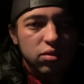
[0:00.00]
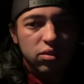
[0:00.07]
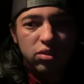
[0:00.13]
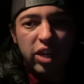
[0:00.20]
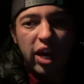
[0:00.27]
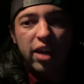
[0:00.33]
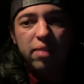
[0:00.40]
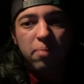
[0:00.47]

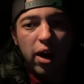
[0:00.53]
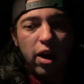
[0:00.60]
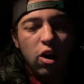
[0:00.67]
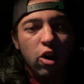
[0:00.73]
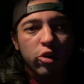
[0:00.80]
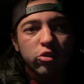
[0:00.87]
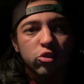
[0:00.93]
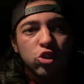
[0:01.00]
take my
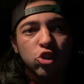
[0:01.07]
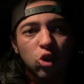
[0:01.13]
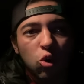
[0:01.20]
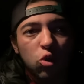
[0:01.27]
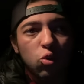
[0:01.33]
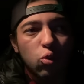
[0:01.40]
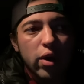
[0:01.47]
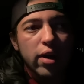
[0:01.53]
heart and soul
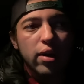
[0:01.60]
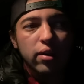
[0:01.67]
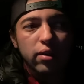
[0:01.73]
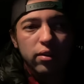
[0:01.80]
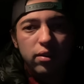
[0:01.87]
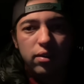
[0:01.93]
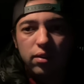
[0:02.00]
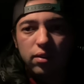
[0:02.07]
away
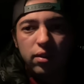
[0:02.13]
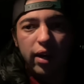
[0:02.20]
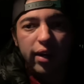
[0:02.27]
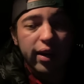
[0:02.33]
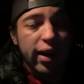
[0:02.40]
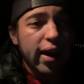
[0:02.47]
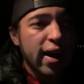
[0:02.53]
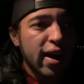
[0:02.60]
like
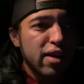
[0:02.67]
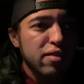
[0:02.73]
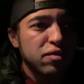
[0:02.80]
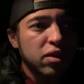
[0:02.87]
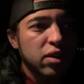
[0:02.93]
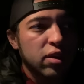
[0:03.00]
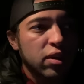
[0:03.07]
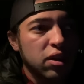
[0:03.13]
I have
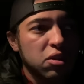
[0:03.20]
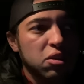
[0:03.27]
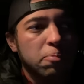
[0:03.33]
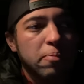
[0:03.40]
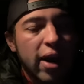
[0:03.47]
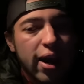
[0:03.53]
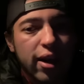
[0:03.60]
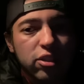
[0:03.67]
in the
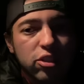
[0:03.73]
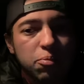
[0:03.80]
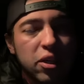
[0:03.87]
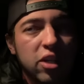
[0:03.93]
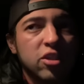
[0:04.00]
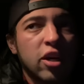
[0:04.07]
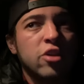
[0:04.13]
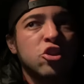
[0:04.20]
past,
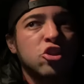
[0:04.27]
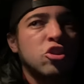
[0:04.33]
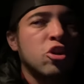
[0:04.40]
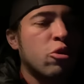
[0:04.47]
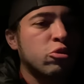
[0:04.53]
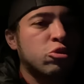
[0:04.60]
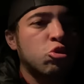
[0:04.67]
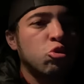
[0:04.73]
because I just know
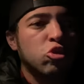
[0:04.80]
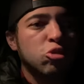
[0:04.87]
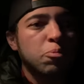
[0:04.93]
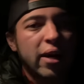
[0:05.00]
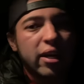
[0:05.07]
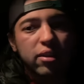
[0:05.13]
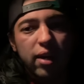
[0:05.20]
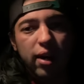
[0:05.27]
what to
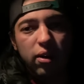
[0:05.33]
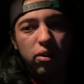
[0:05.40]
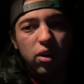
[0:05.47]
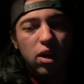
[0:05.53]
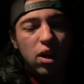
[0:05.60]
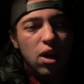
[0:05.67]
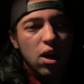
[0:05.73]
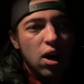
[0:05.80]
expect now.
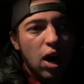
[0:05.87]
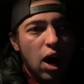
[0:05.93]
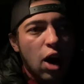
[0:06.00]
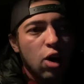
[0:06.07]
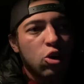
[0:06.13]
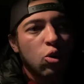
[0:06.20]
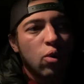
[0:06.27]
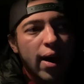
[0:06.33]
I'll
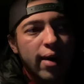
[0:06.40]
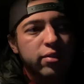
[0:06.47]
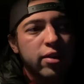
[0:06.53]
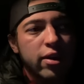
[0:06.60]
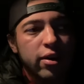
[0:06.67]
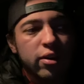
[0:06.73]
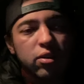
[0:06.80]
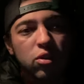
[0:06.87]
go out
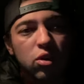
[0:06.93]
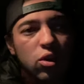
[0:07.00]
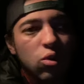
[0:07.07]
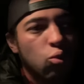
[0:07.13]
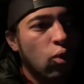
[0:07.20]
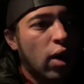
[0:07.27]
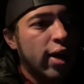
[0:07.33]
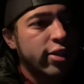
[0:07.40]
there,
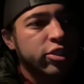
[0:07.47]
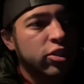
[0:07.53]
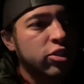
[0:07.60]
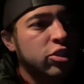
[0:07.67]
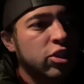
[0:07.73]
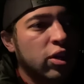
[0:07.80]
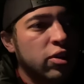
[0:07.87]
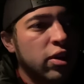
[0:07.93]
watch on
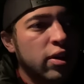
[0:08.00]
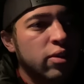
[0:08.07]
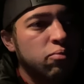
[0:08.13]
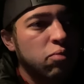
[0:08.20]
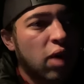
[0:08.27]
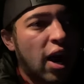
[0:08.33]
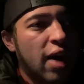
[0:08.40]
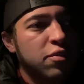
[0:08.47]
Sunday,
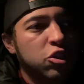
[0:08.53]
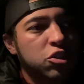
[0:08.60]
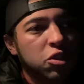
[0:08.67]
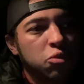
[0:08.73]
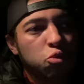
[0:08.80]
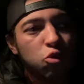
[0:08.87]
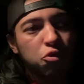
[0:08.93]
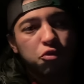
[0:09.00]
obviously
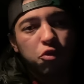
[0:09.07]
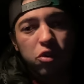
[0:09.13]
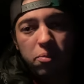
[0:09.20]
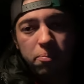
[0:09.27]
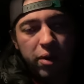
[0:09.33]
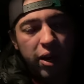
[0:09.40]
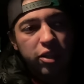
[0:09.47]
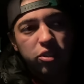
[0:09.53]
root for the
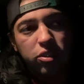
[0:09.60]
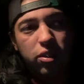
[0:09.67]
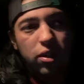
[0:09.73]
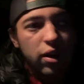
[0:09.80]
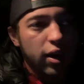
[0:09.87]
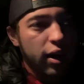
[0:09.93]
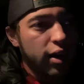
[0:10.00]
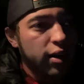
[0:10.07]
best
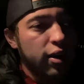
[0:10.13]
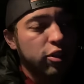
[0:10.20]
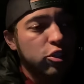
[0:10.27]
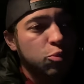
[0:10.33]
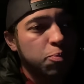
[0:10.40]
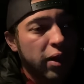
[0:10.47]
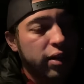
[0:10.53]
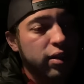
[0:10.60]
and
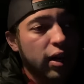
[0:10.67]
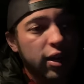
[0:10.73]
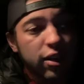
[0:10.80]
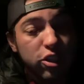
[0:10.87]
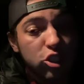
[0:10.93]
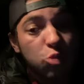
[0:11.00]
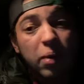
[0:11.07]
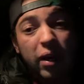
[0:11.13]
expect
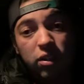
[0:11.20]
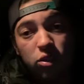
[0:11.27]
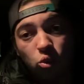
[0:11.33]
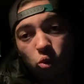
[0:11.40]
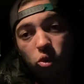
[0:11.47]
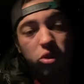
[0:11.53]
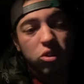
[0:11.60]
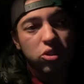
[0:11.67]
the
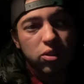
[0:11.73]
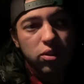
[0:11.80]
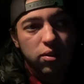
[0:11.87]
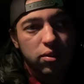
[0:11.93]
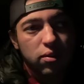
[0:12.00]
worst.